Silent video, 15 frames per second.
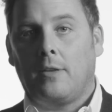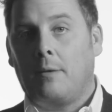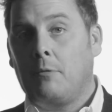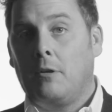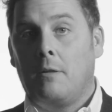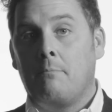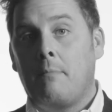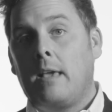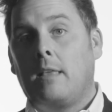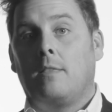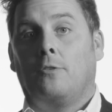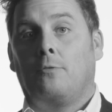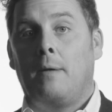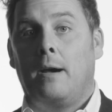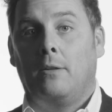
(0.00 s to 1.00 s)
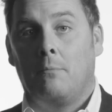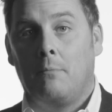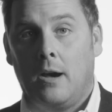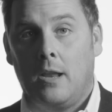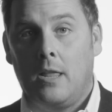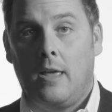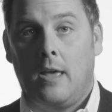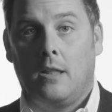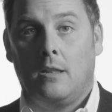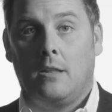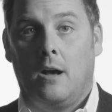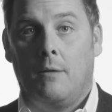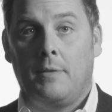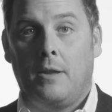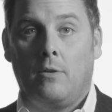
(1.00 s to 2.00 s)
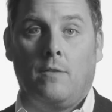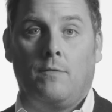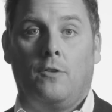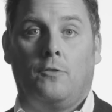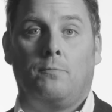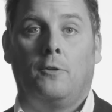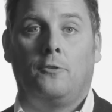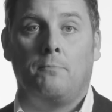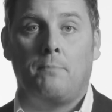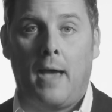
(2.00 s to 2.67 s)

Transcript: I'm gonna make this amount of money and then I'll give you this much